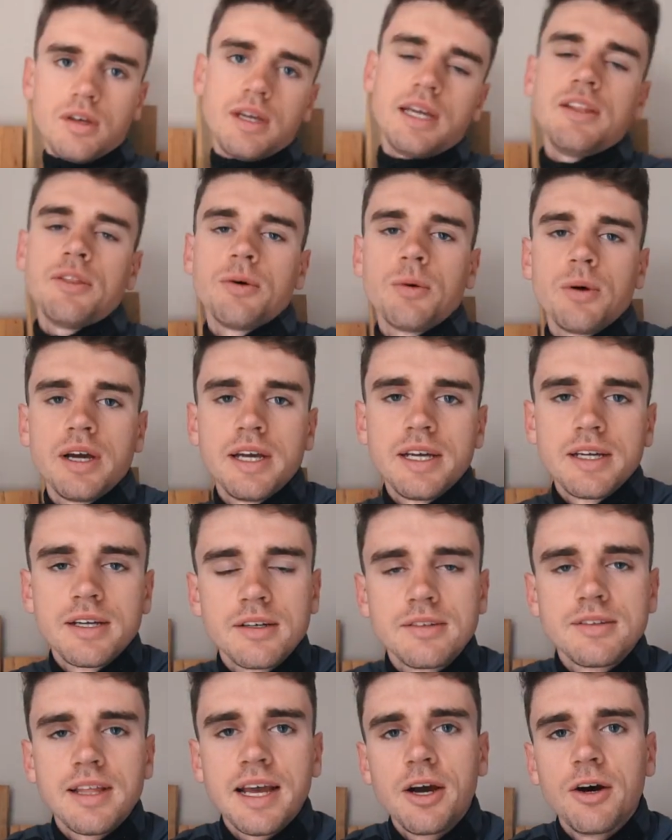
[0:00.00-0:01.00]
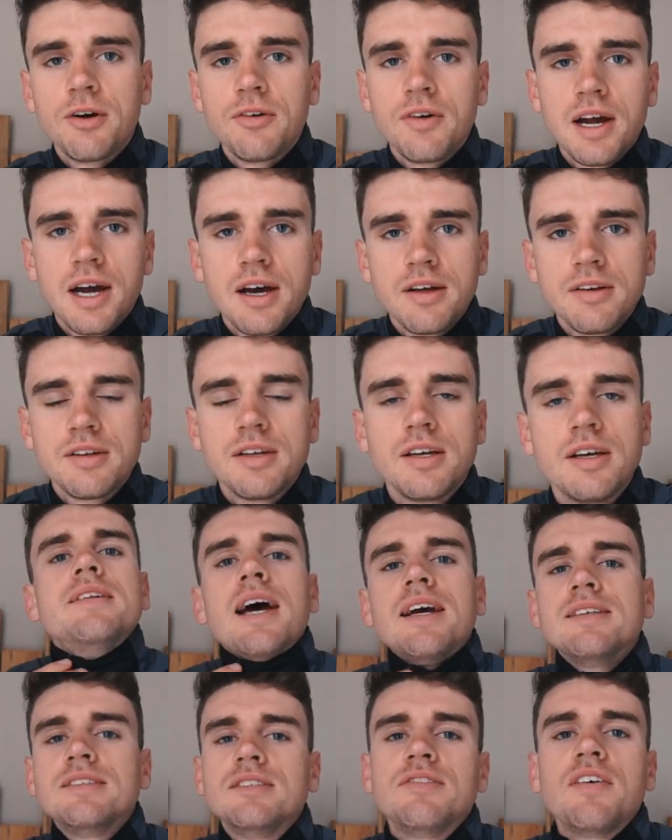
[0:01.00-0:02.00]
Either way, good day all round.
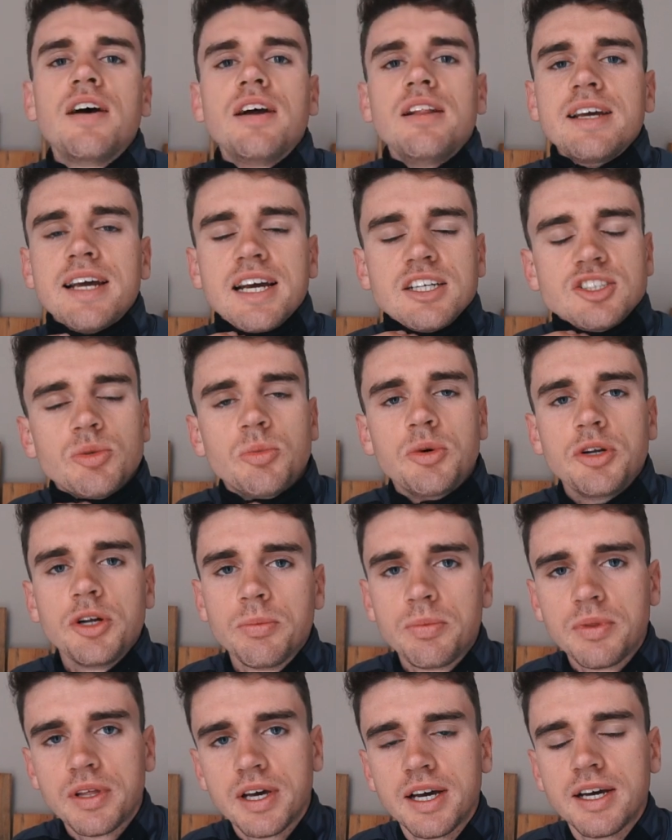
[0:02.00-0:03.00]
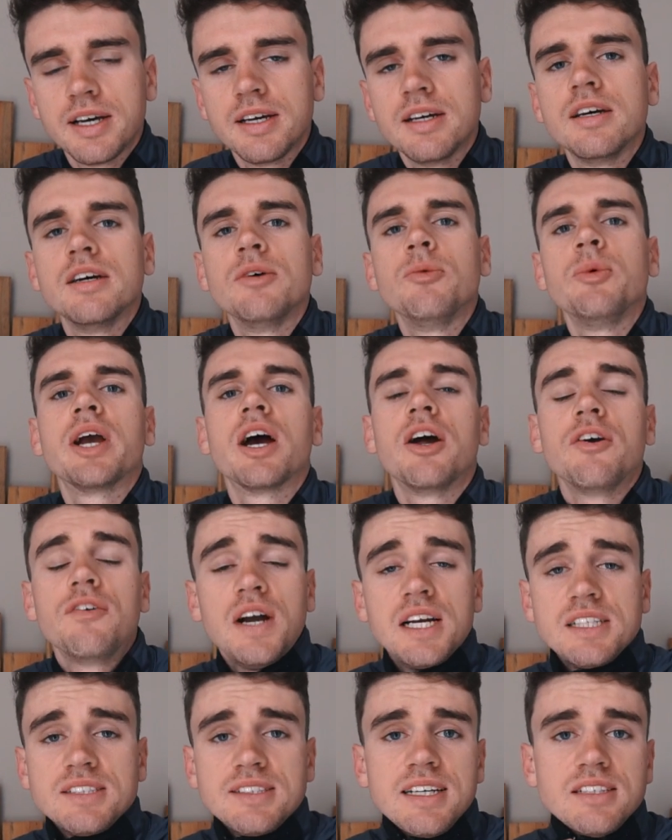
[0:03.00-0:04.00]
Nice to finally get someone up there. We got a
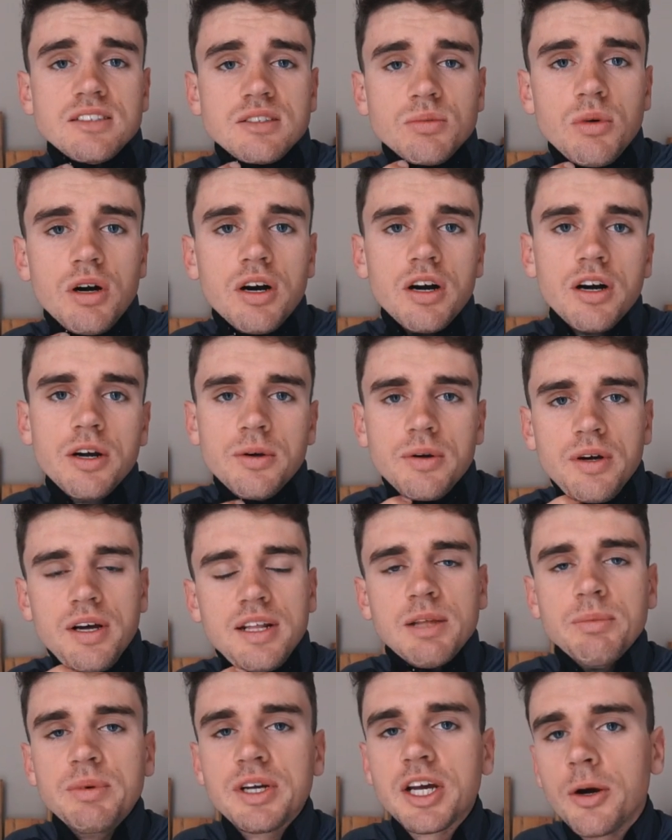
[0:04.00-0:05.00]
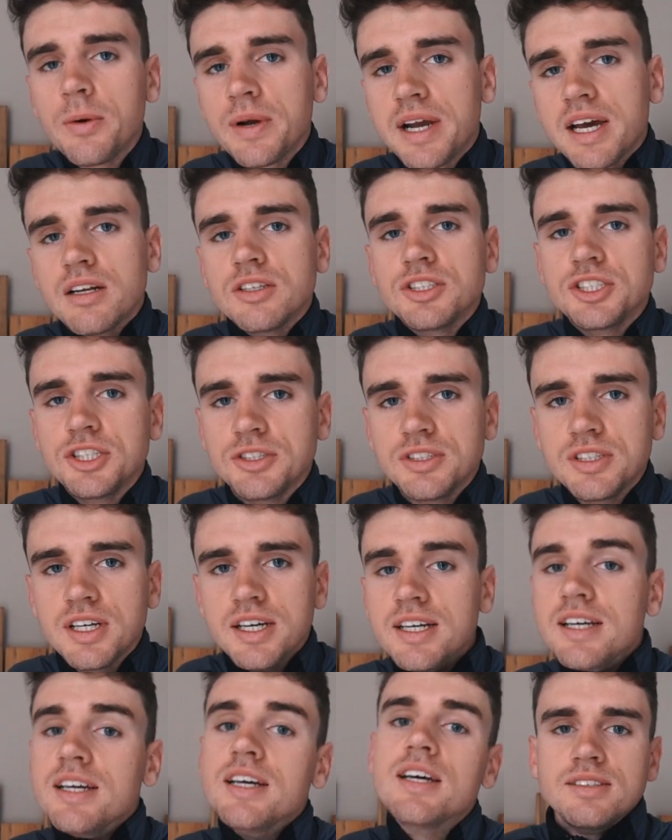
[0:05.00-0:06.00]
rest day tomorrow, and then we go again on
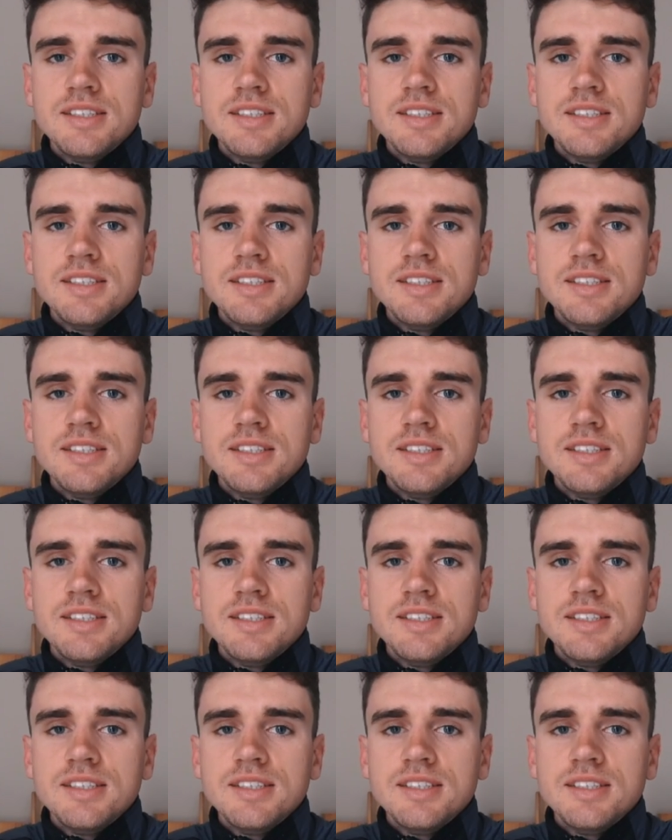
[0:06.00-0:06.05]
Tuesday.